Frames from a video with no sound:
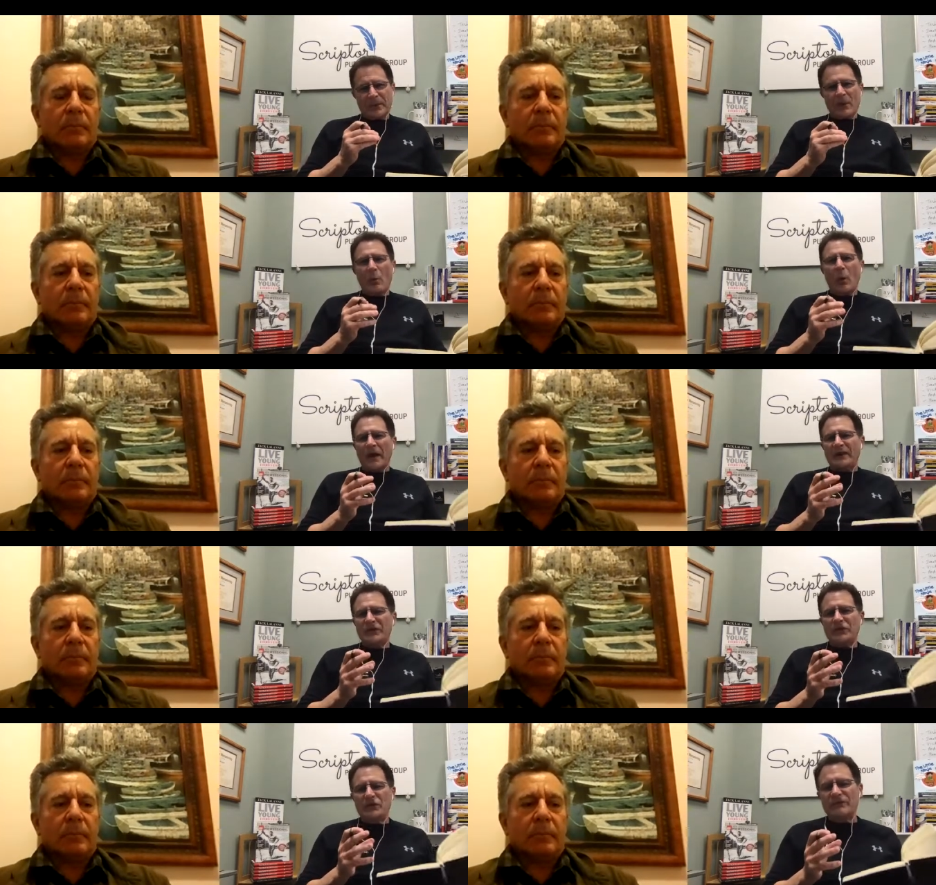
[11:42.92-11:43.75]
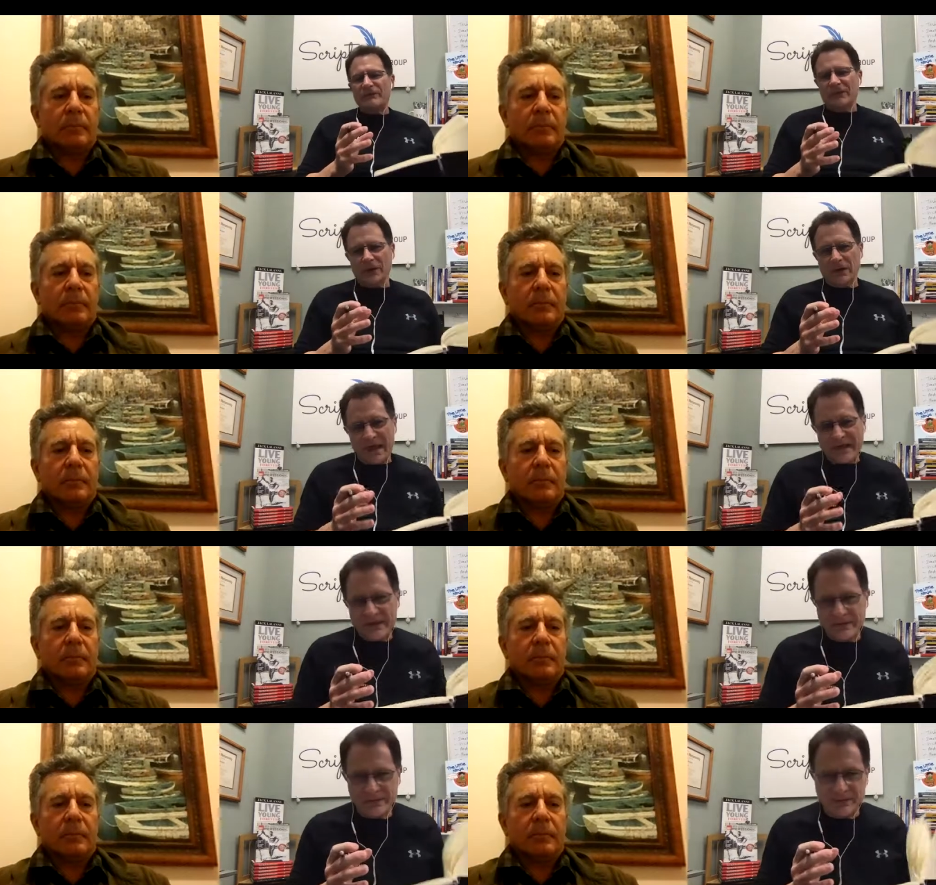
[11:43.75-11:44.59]
Speaker 1: what do you feel like
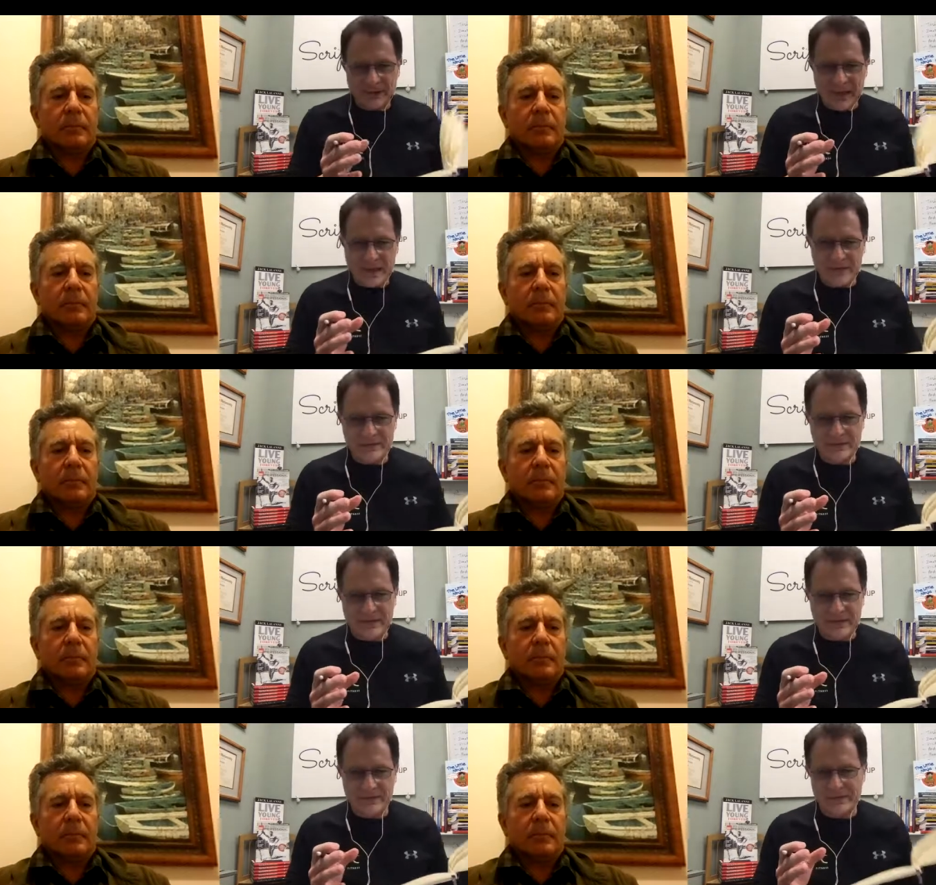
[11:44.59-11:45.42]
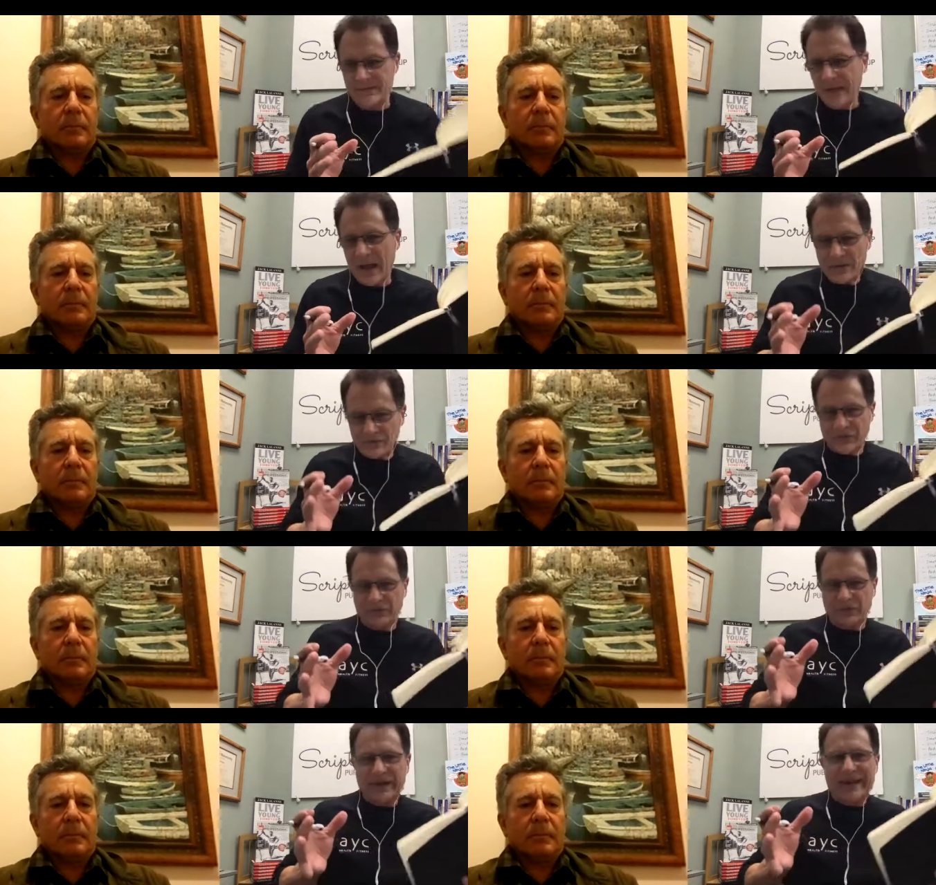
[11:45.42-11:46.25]
his legacy is, not
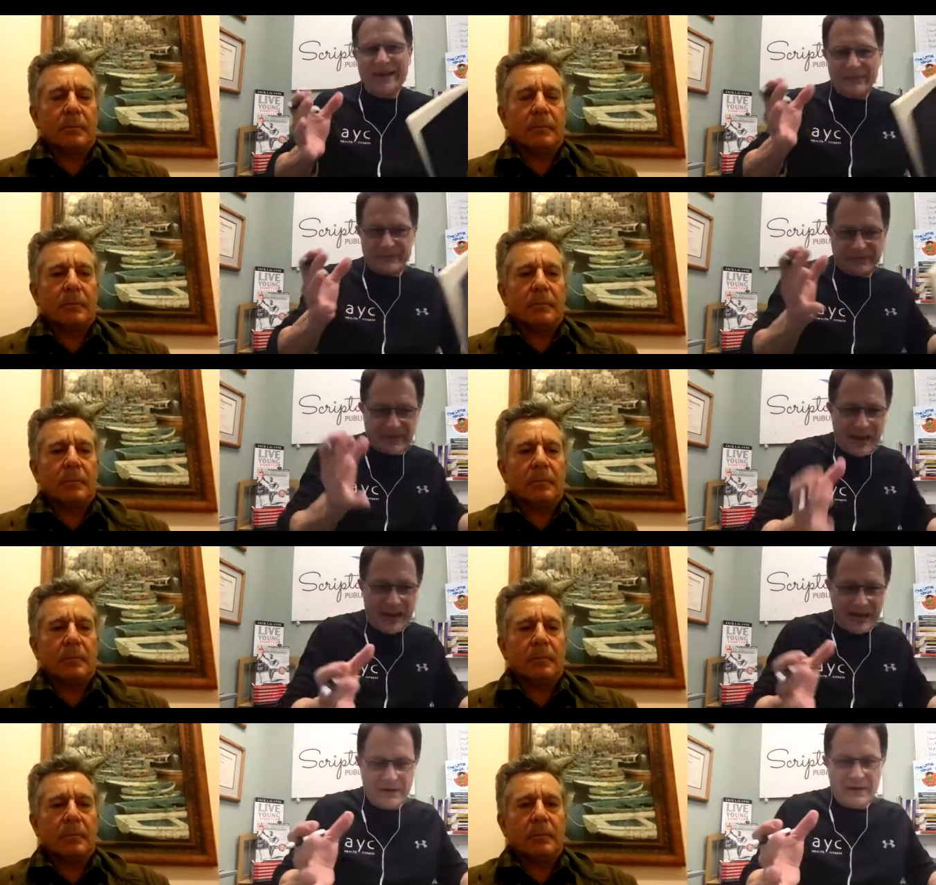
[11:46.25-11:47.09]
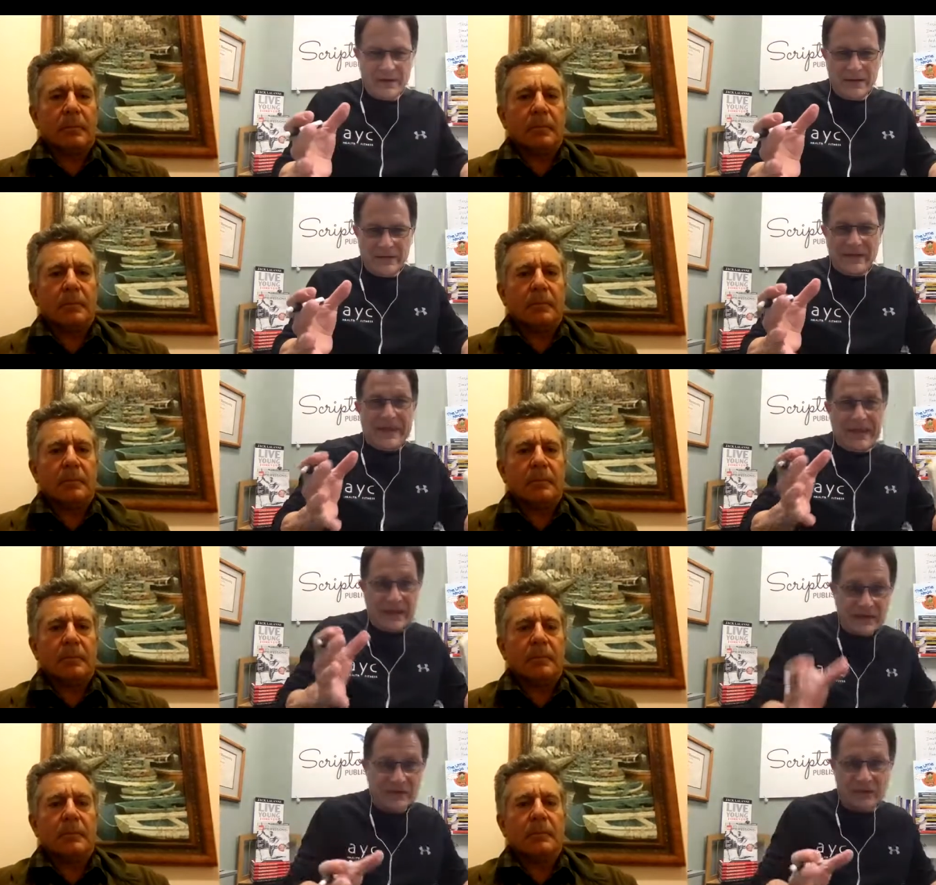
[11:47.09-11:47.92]
just inside the
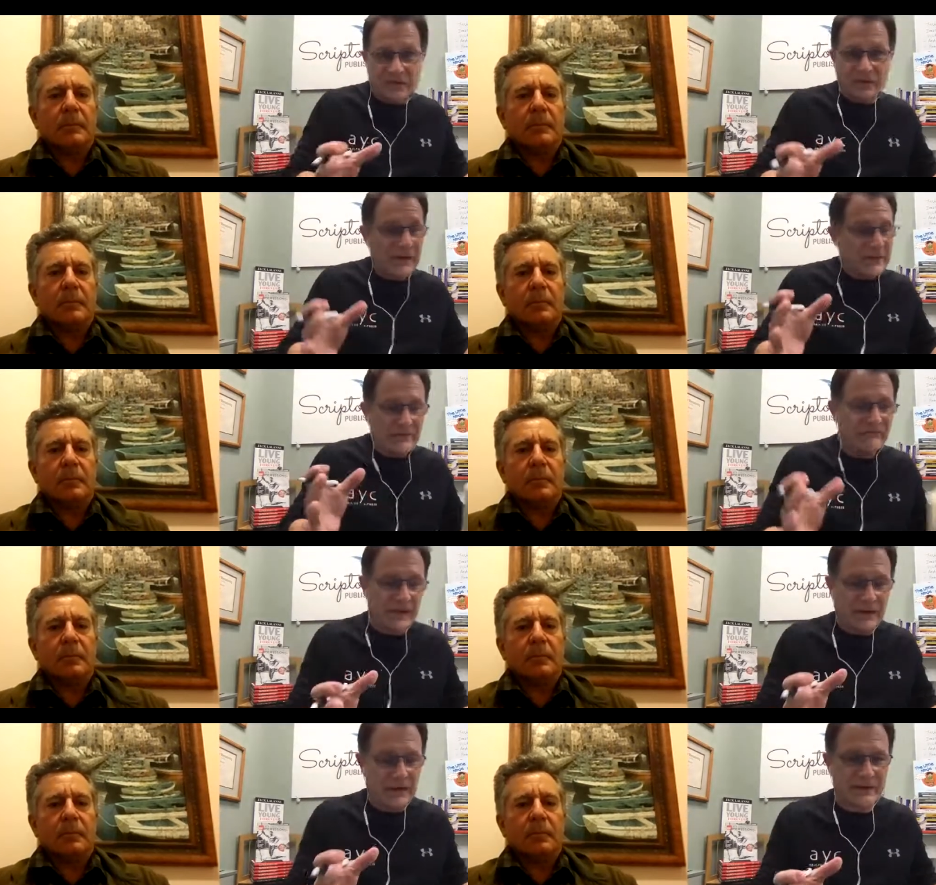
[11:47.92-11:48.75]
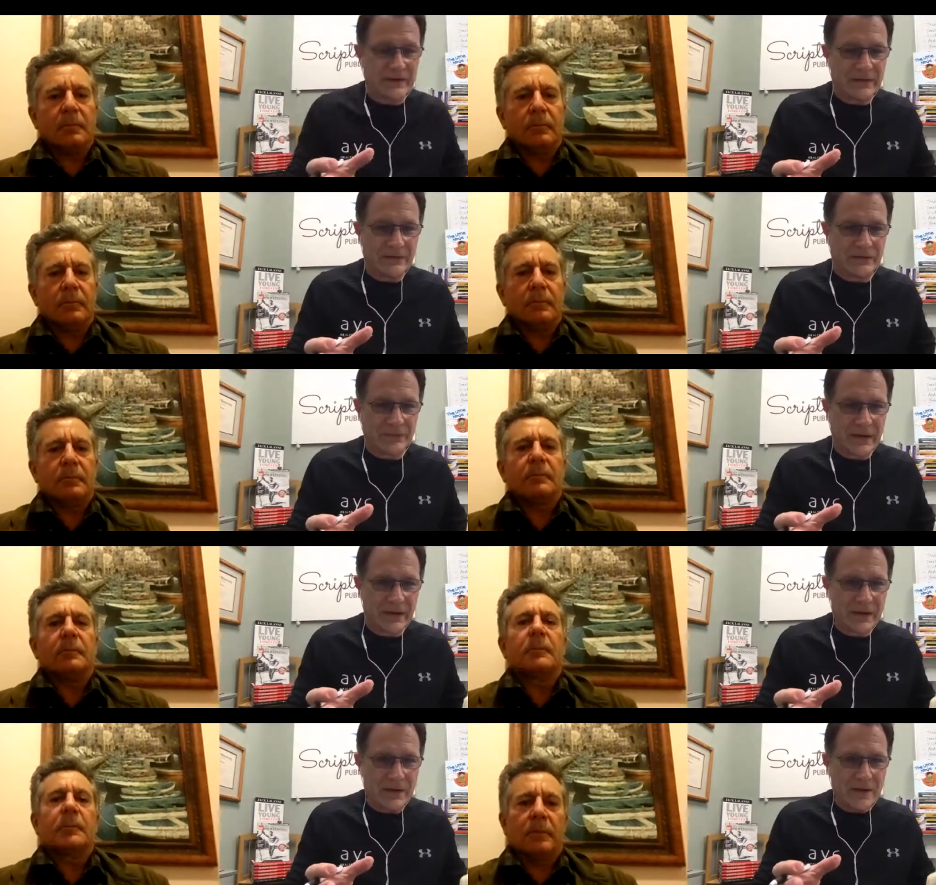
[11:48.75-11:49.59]
industry, the fitness
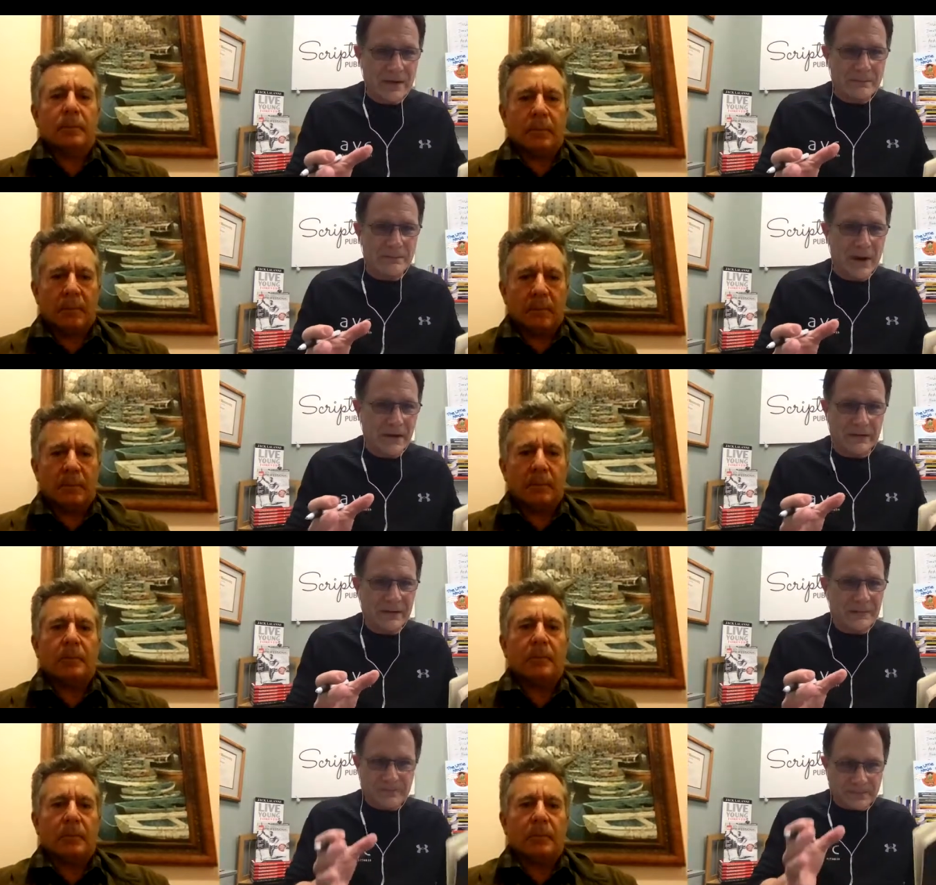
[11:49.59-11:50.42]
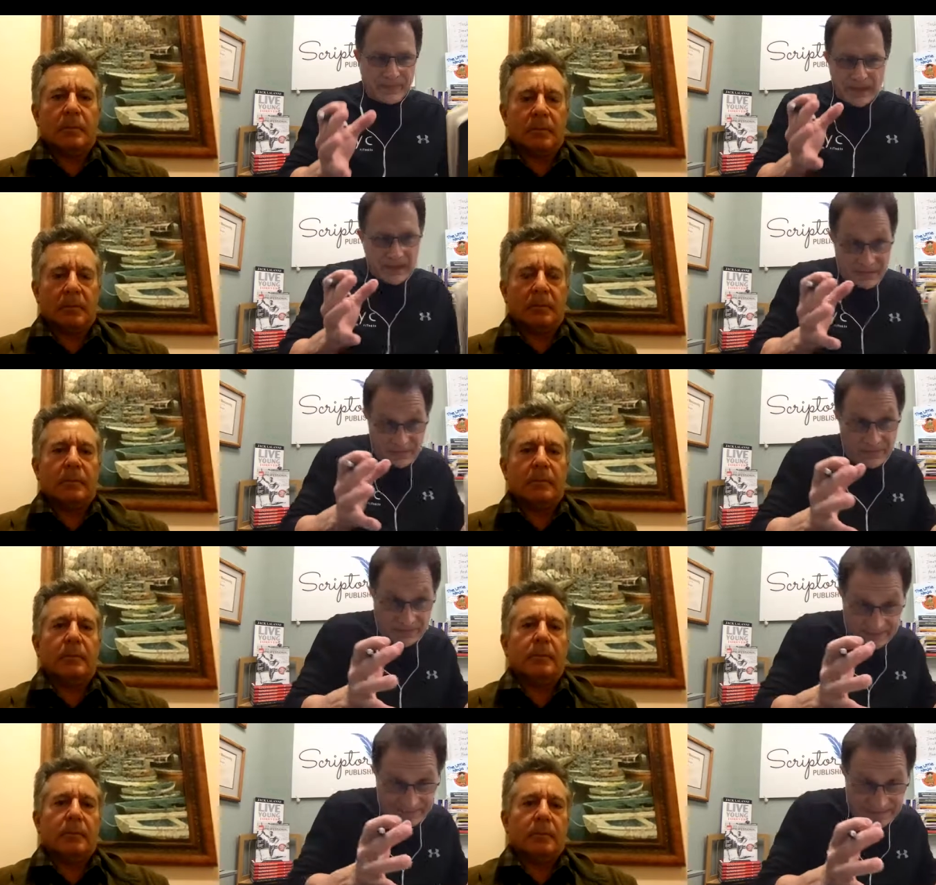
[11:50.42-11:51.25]
industry, but
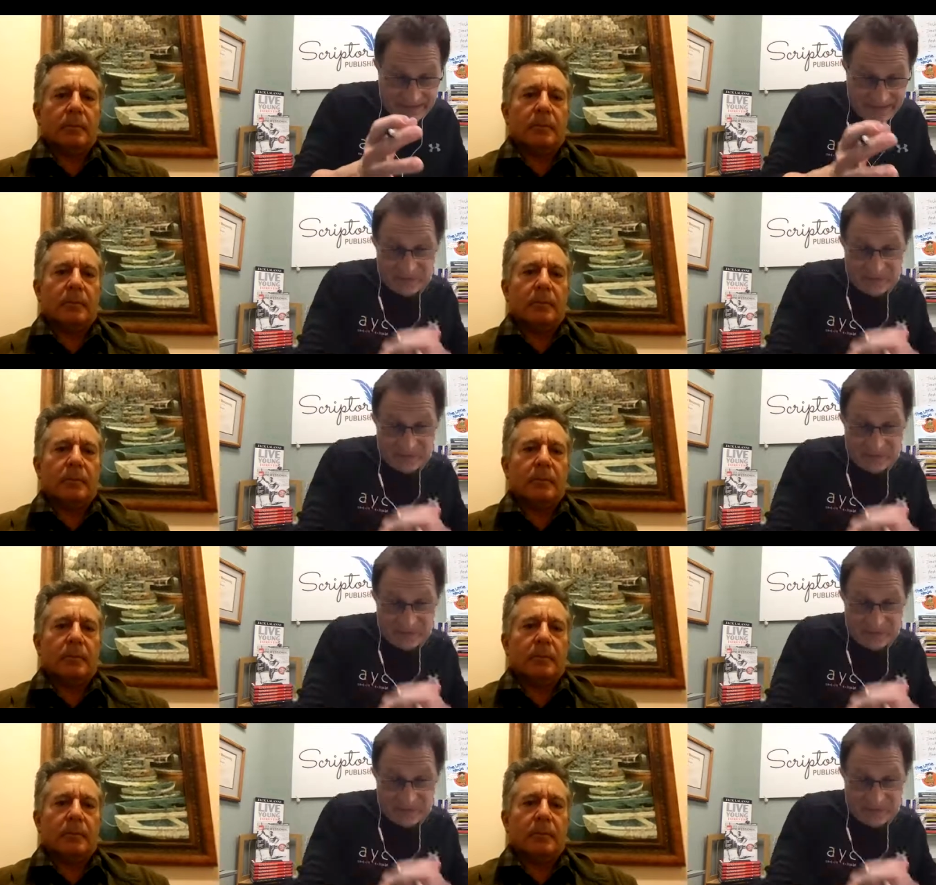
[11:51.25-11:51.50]
the